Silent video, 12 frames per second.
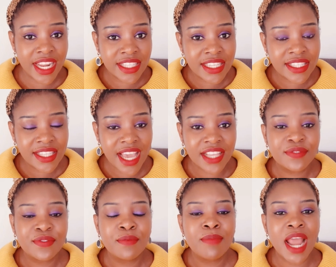dating sites
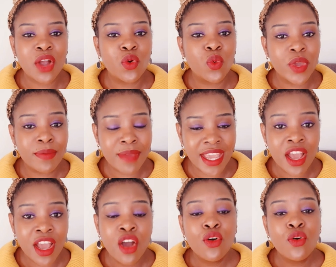for black women
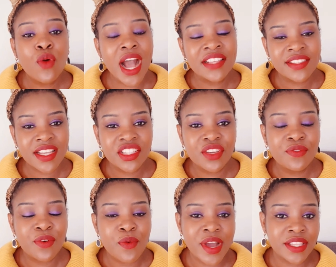who are searching
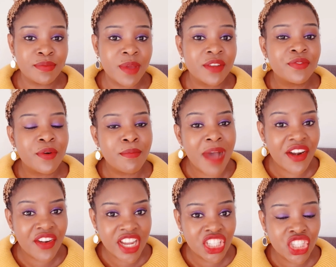for white men for
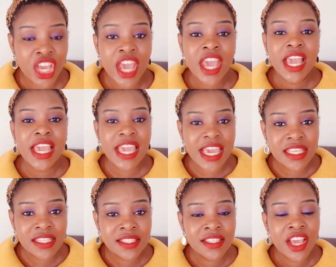marriage
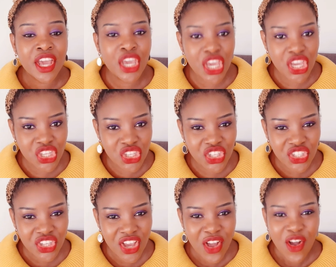is
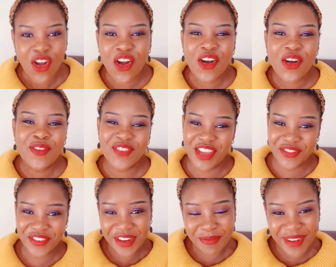Hinge. Oh, my
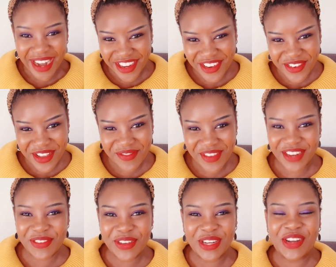fellow black
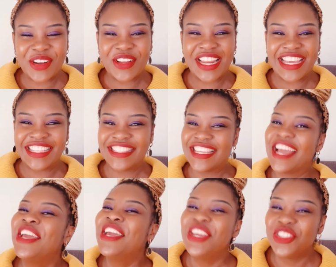women will call it
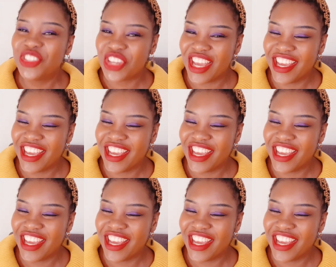Hinge